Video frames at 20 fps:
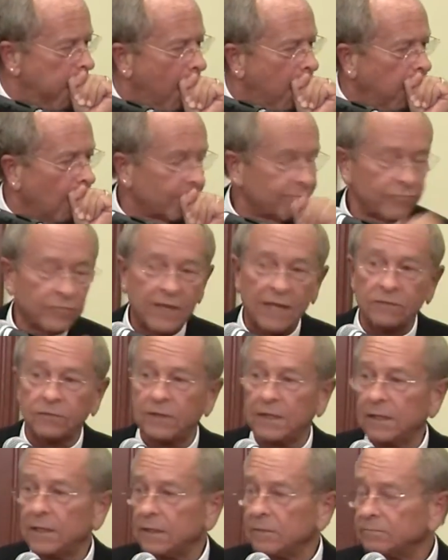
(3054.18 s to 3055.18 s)
that
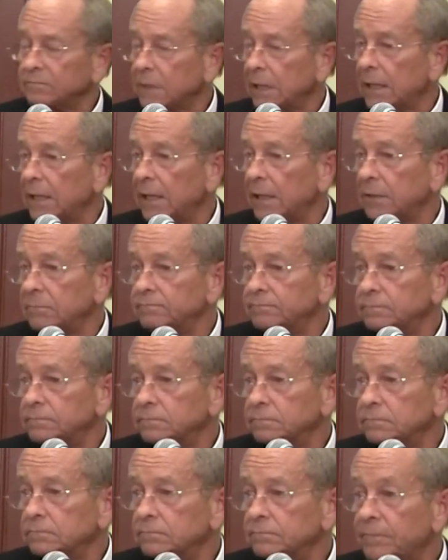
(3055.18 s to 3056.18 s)
the um,
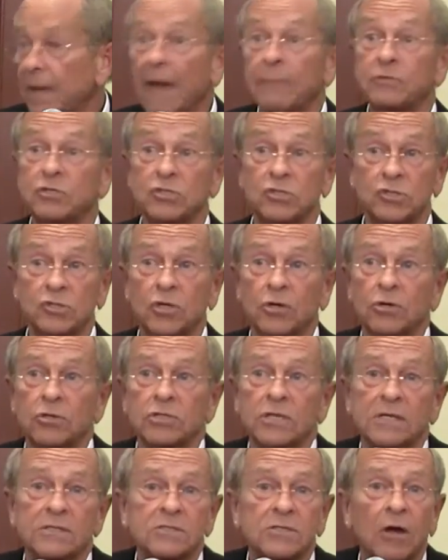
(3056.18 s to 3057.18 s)
Baptist
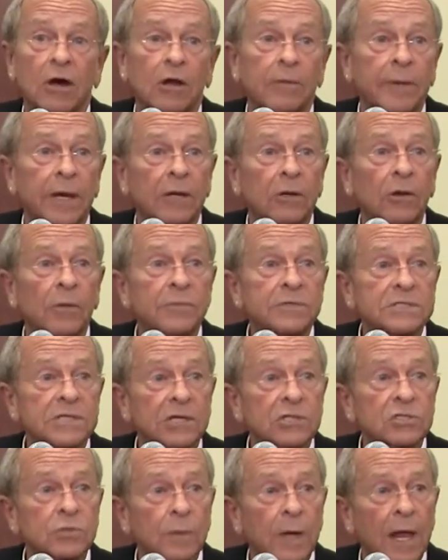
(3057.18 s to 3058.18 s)
Church has taught about
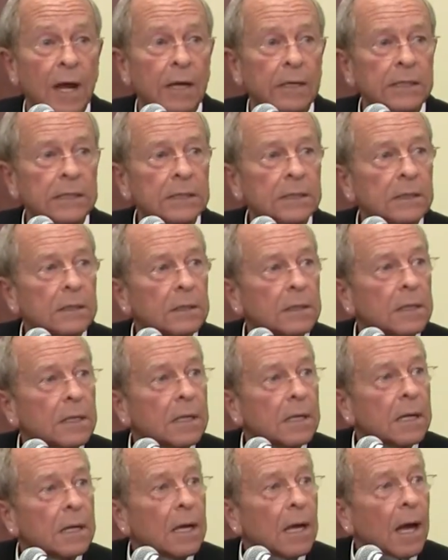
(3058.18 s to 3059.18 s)
homosexuality.
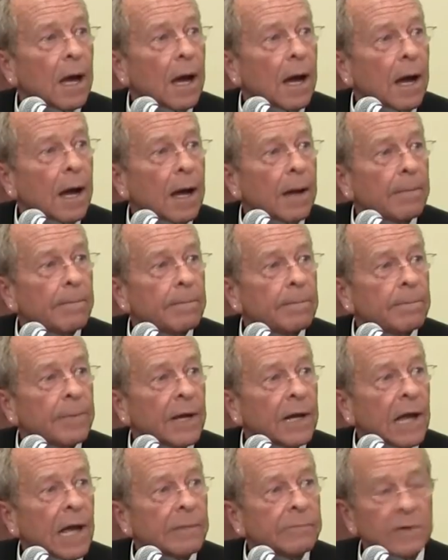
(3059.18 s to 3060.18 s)
Uh,
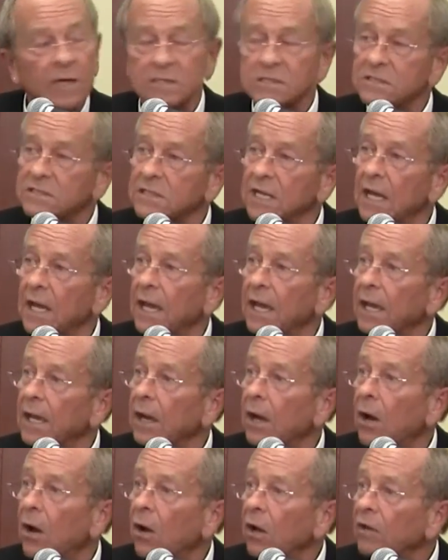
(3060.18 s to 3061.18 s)
but I must say,
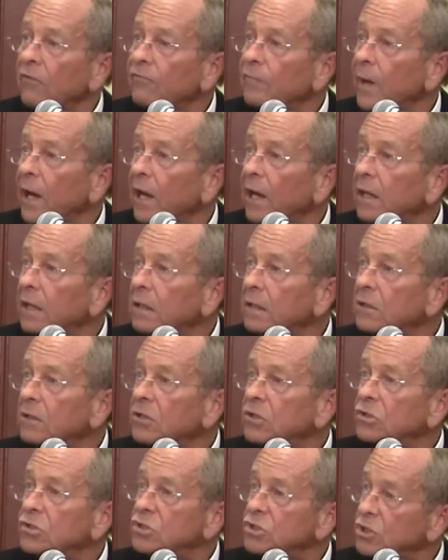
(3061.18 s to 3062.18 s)
all of my
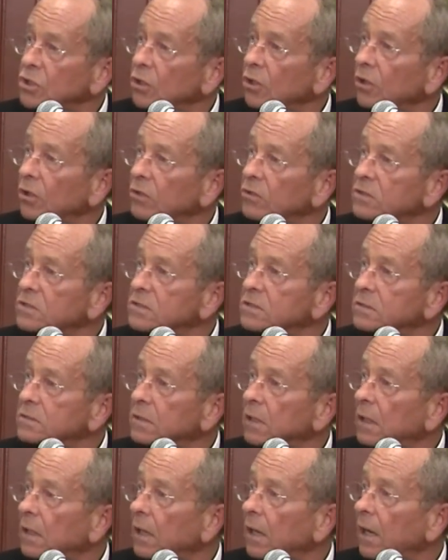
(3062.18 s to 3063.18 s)
concerns
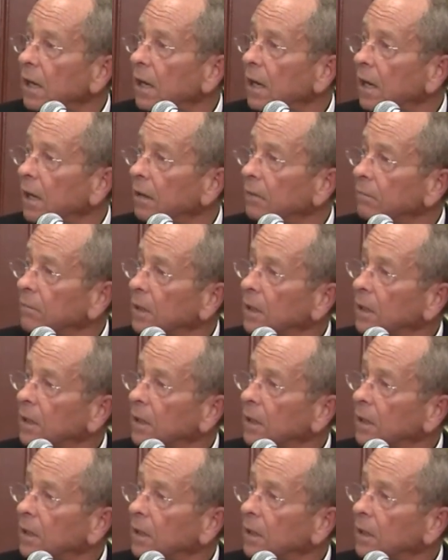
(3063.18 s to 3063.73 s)
uh,